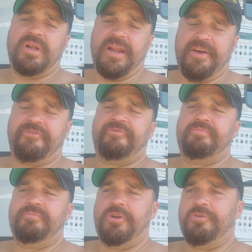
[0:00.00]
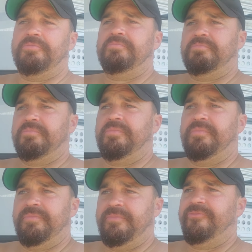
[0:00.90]
I left, you know,
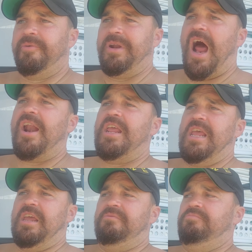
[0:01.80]
from 98